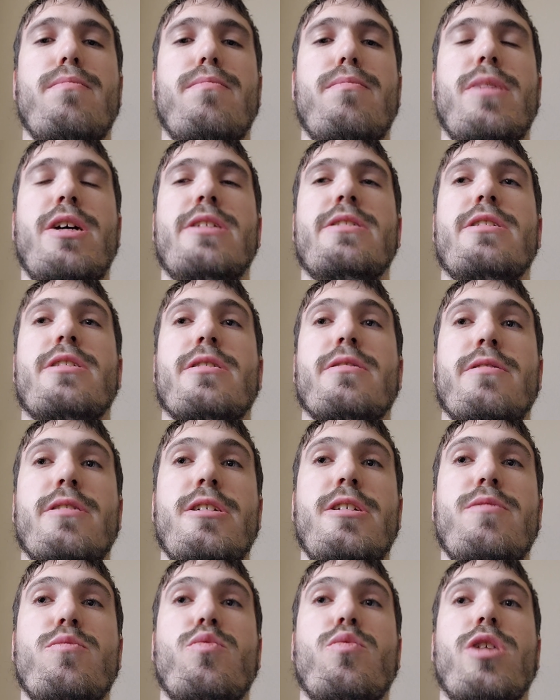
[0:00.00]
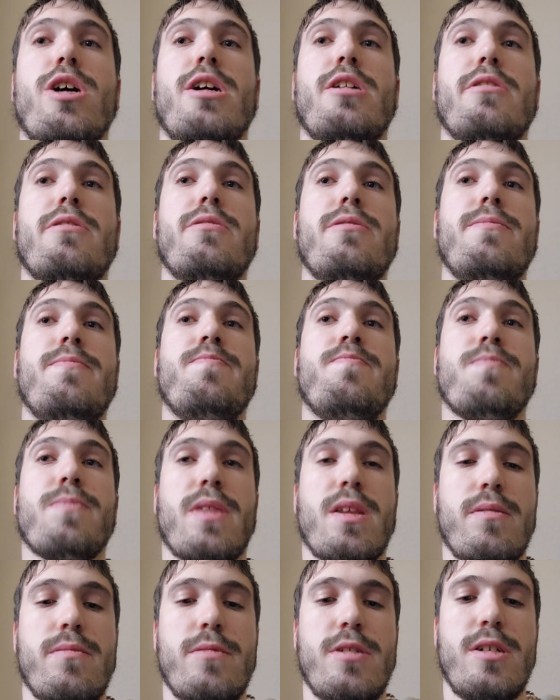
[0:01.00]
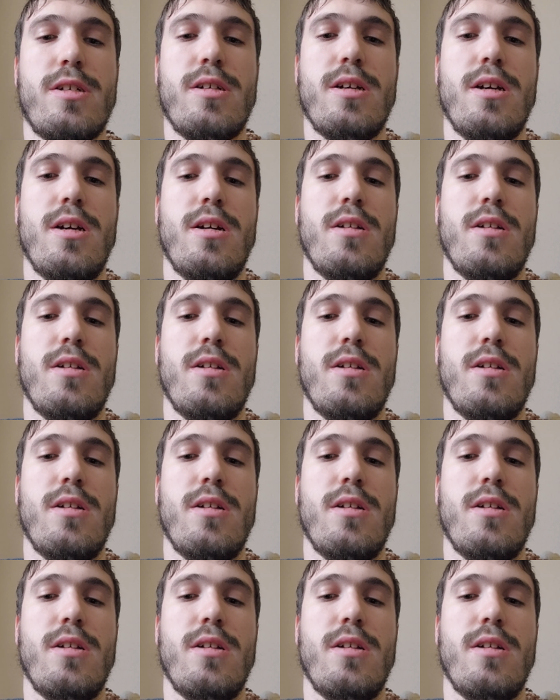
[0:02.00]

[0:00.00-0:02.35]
mentally well. But